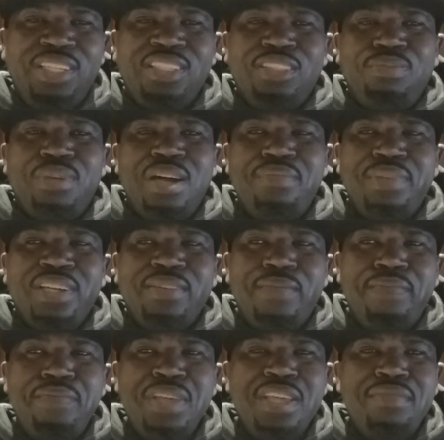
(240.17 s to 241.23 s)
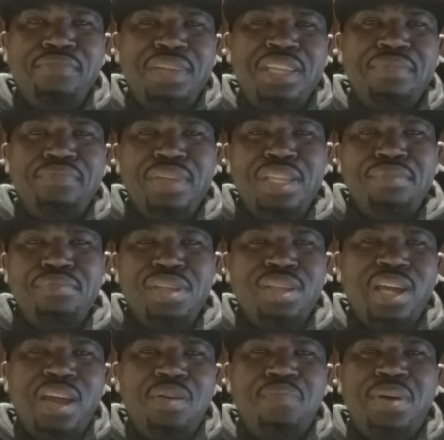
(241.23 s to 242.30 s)
is about them. Me, me, me, me.
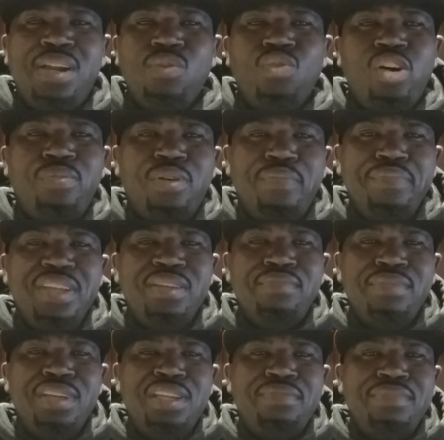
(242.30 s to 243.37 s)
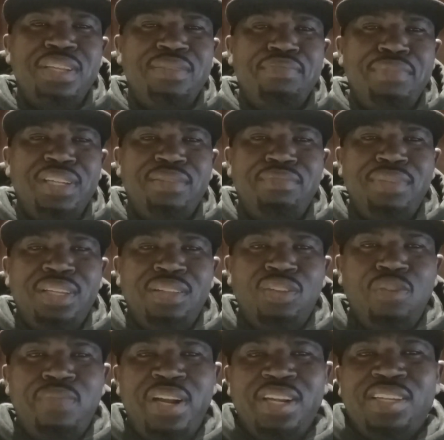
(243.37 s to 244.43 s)
Everybody worry about me, me, me, me, me.
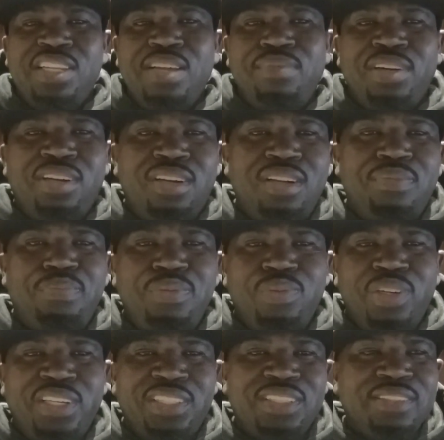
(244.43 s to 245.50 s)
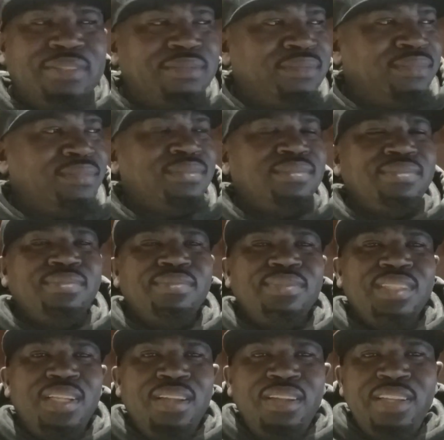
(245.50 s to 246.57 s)
Nobody care about all that people else.
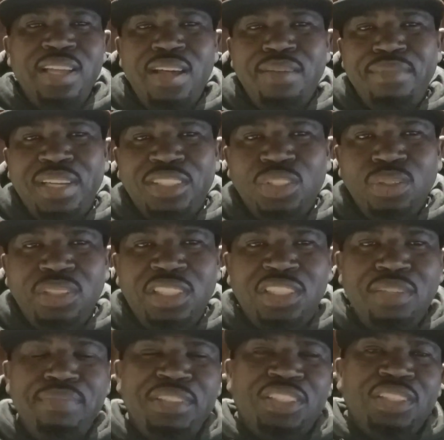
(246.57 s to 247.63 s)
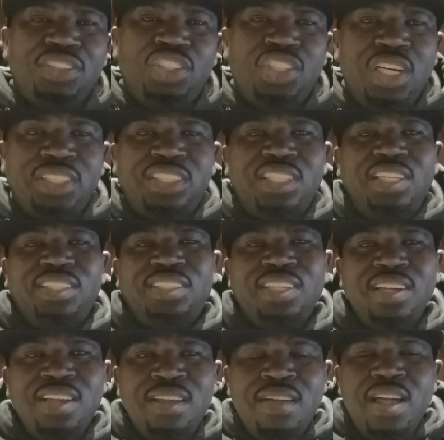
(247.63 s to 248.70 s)
Yeah, man, so this is Mr. Justice.
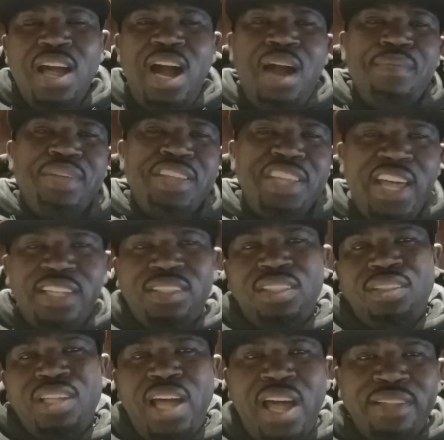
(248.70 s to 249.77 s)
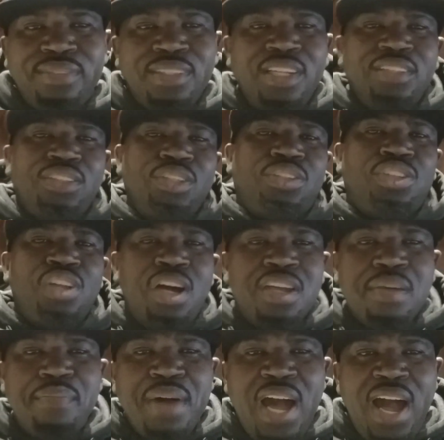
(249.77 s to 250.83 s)
I'm here to talk
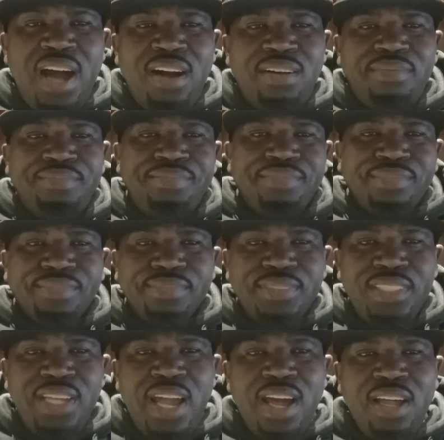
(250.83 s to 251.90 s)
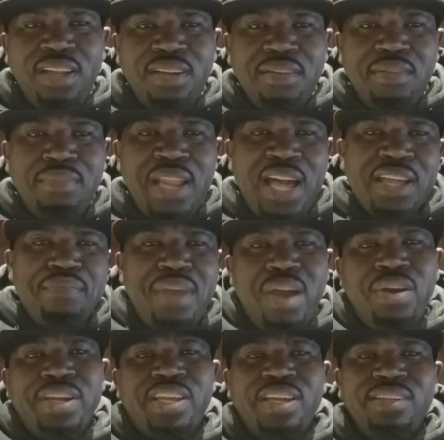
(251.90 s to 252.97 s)
about, Black
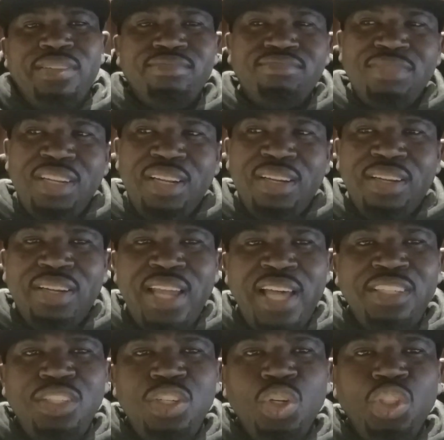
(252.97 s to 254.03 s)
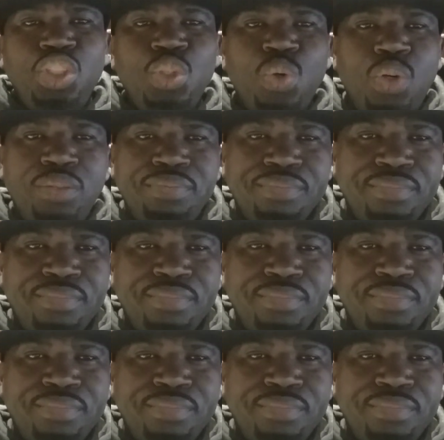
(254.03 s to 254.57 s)
American, as usual.